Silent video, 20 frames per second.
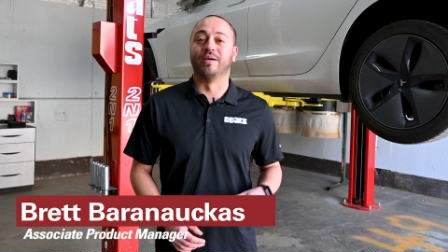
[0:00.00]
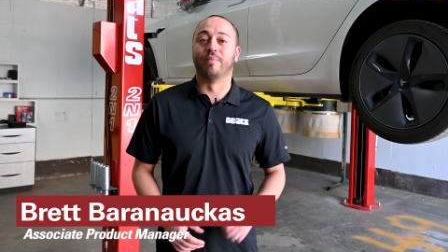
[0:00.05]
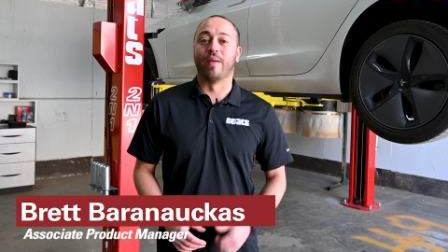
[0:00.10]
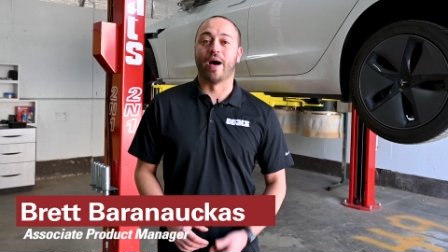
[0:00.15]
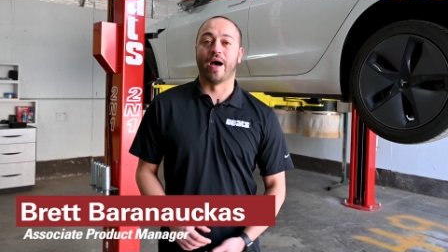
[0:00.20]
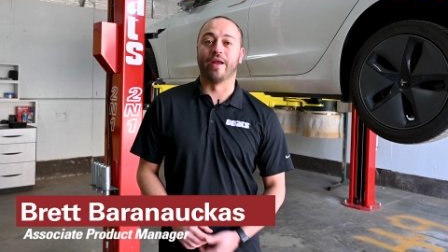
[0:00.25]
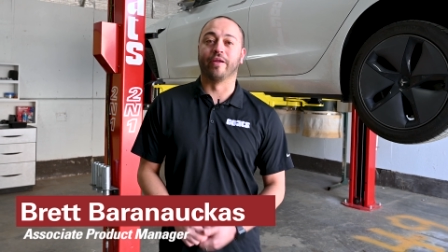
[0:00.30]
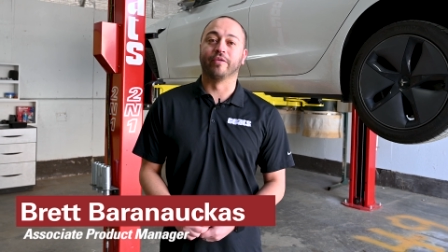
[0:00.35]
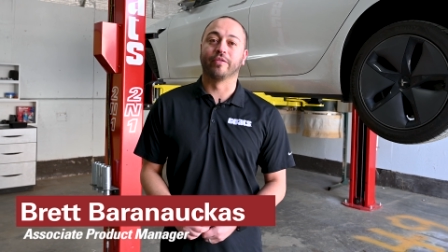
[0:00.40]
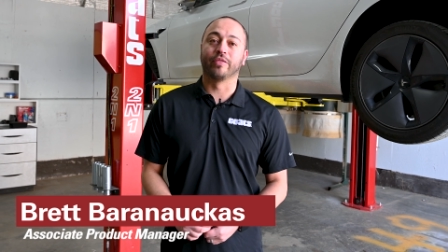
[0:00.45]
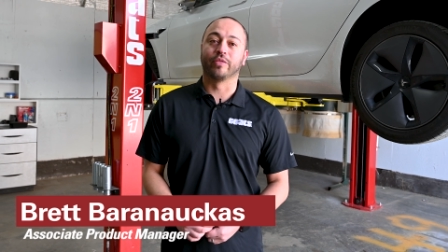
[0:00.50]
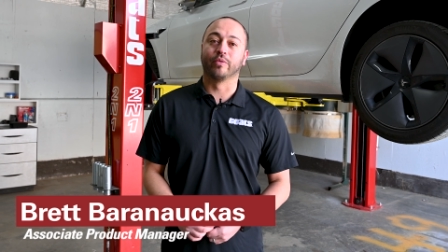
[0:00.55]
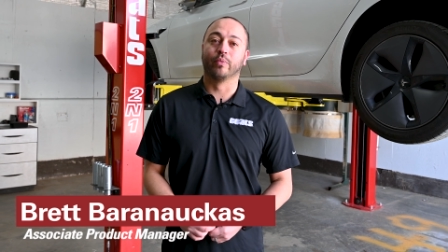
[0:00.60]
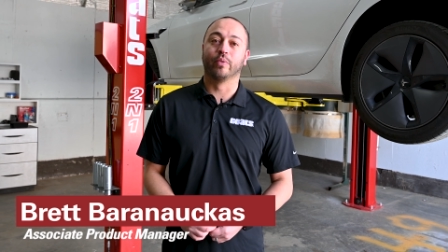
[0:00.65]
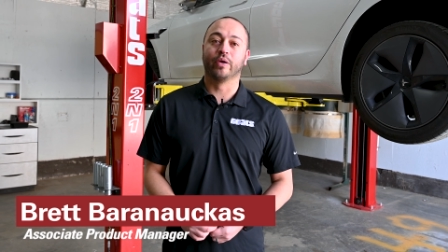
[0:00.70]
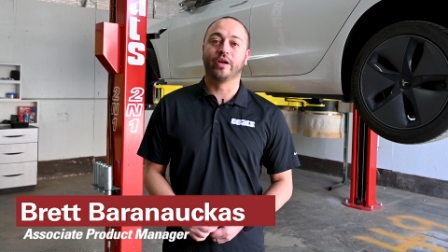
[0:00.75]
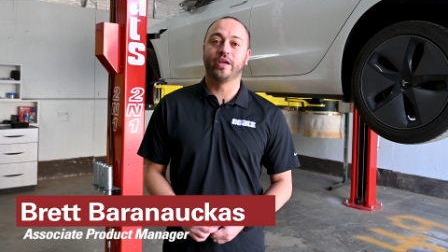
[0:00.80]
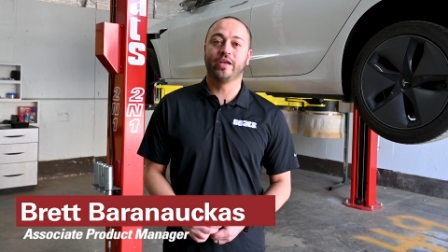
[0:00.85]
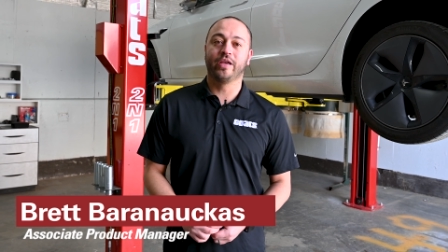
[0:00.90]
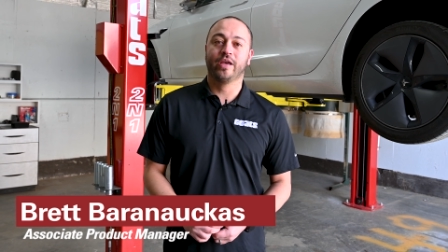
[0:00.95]
Model
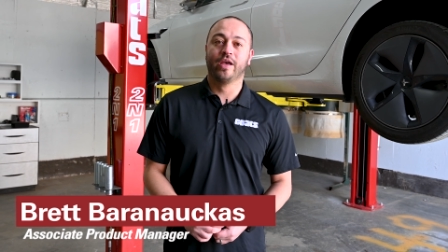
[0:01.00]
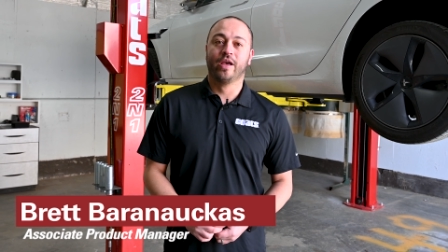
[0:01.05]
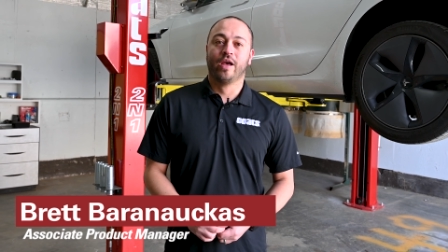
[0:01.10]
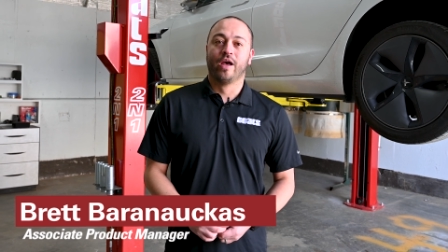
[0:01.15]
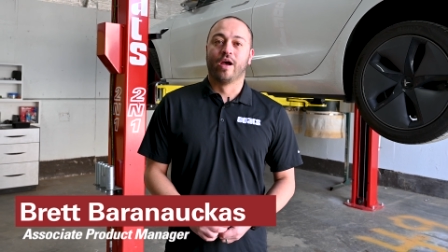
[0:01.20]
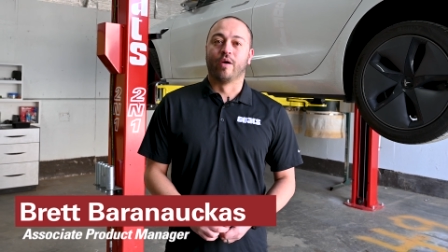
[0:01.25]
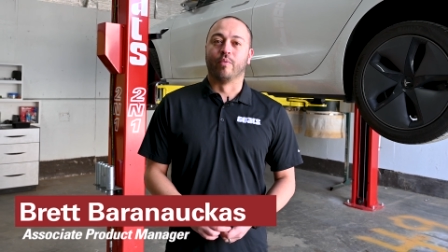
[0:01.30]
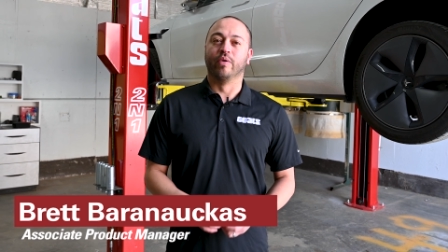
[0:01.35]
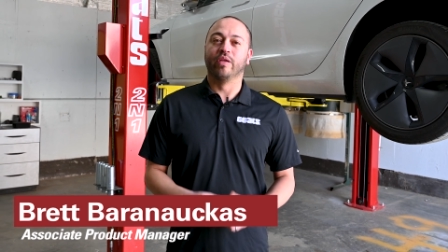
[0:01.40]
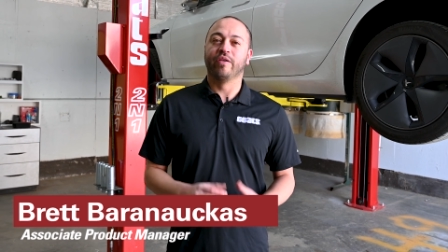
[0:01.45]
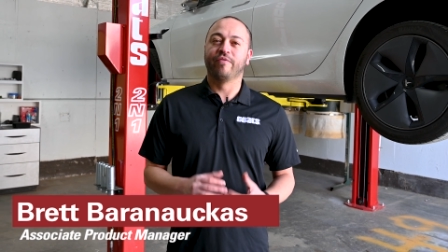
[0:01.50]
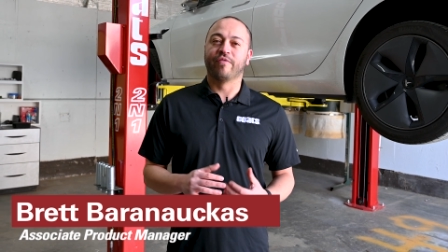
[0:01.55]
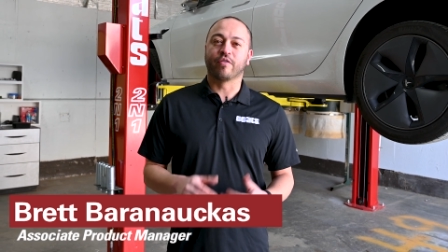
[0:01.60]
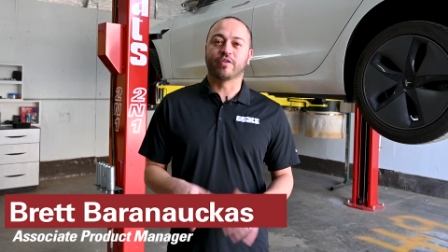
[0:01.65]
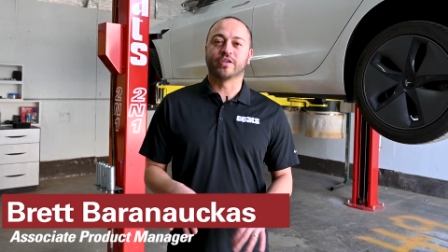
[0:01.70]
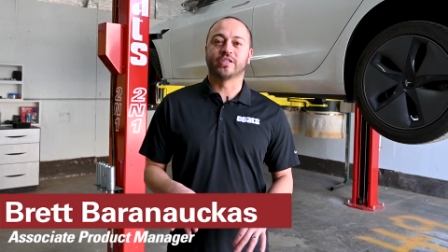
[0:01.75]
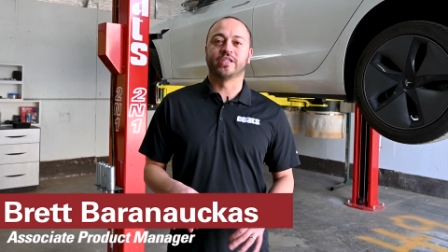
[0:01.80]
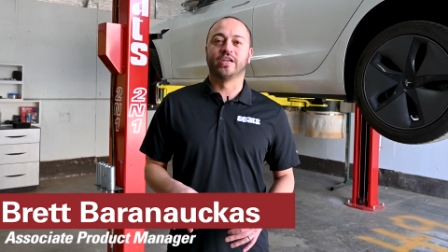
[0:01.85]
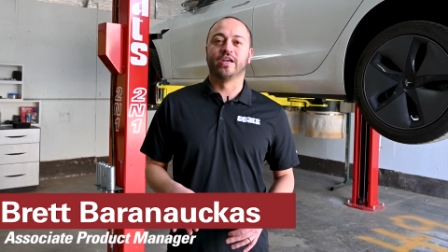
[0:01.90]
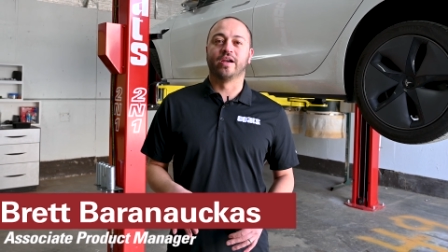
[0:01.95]
3, really
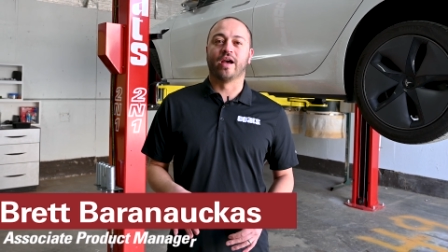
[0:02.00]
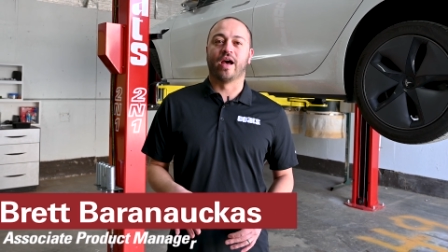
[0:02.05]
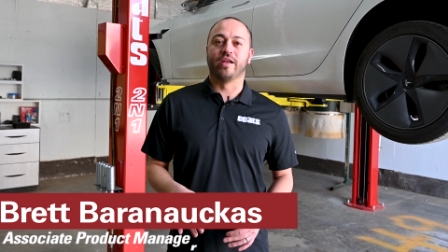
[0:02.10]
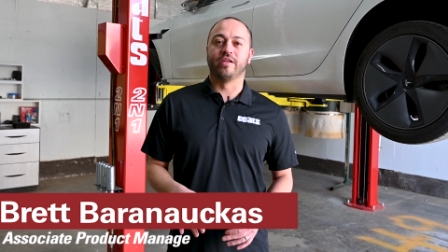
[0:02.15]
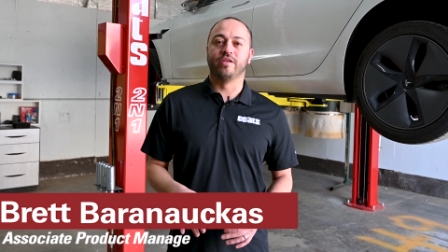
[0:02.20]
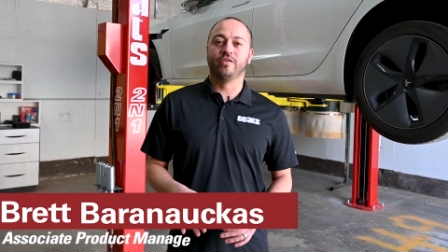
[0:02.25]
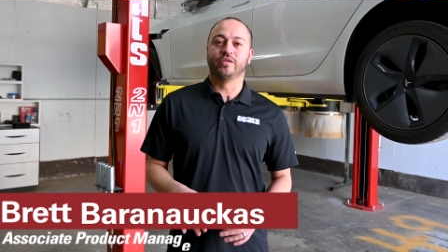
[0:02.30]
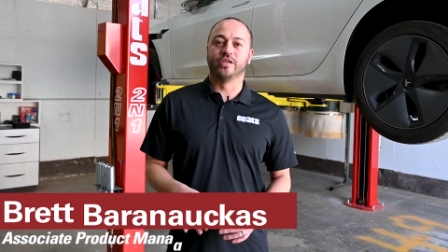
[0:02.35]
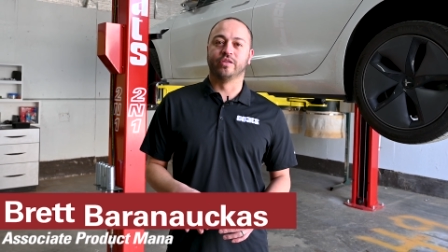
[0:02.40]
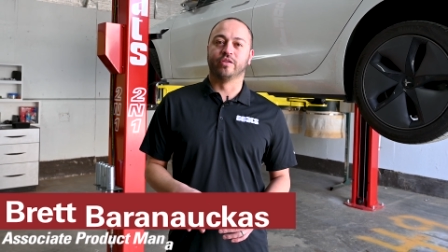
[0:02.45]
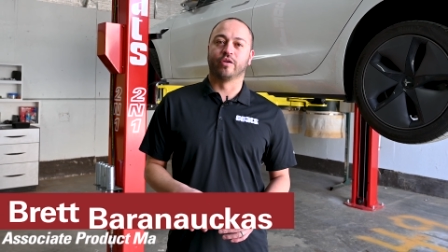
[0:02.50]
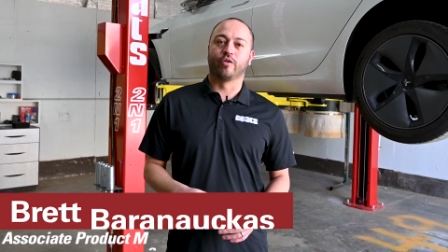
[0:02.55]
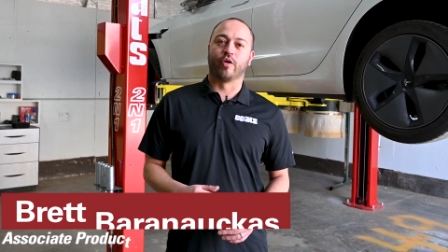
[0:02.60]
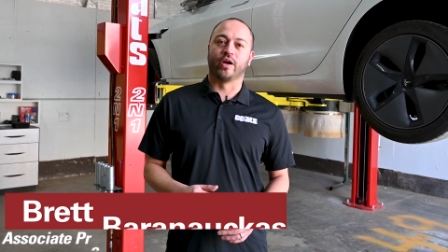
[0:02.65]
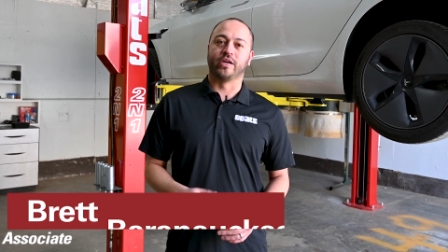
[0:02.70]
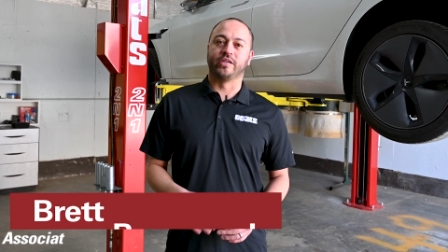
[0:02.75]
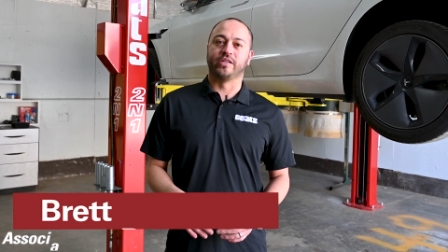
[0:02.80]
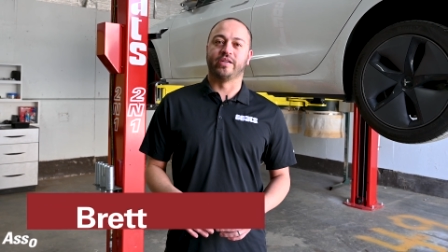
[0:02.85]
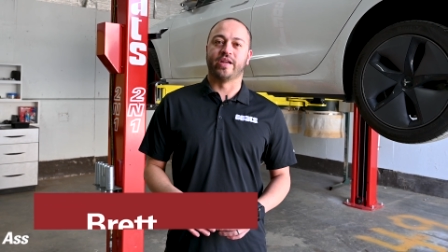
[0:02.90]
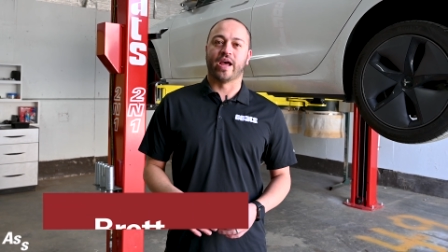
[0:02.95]
focusing on using the
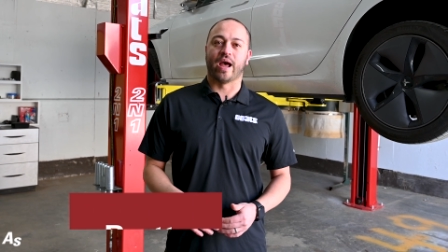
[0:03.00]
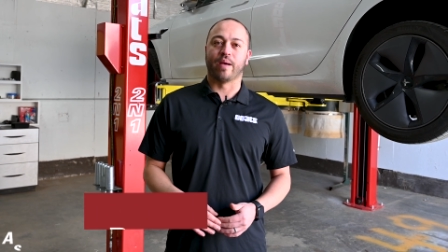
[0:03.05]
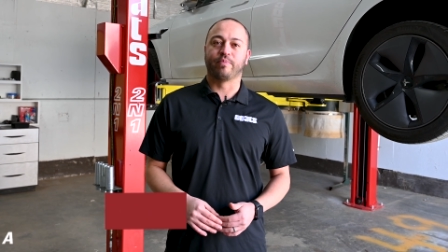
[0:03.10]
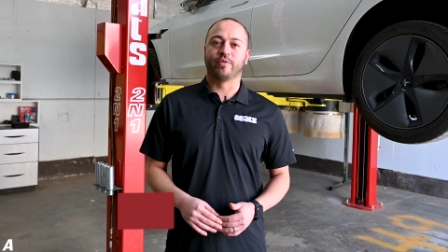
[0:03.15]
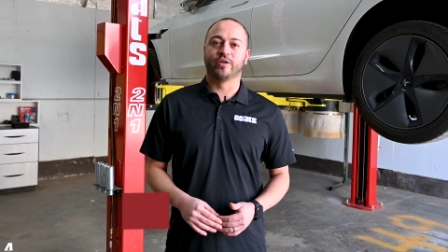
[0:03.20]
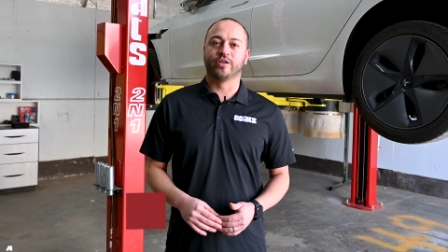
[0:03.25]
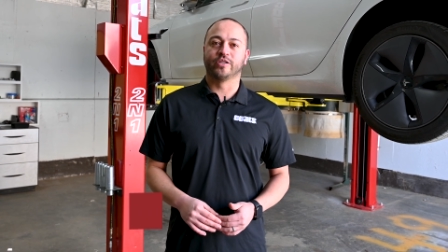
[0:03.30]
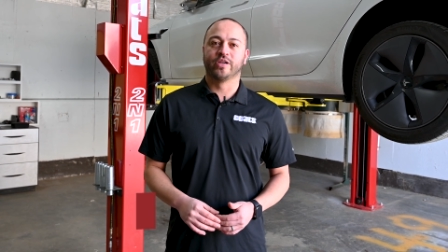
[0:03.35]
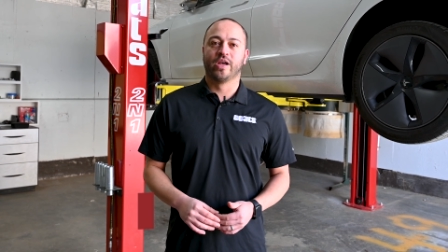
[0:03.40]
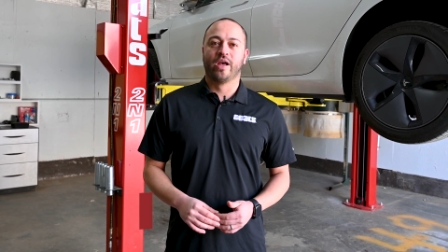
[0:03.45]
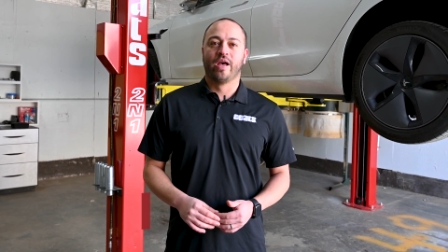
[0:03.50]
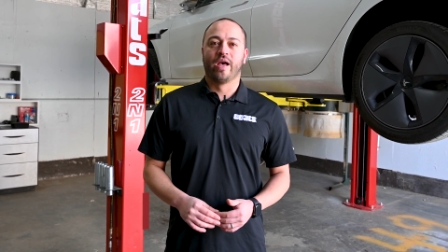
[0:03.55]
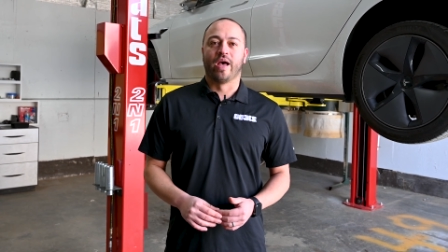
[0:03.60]
correct adapters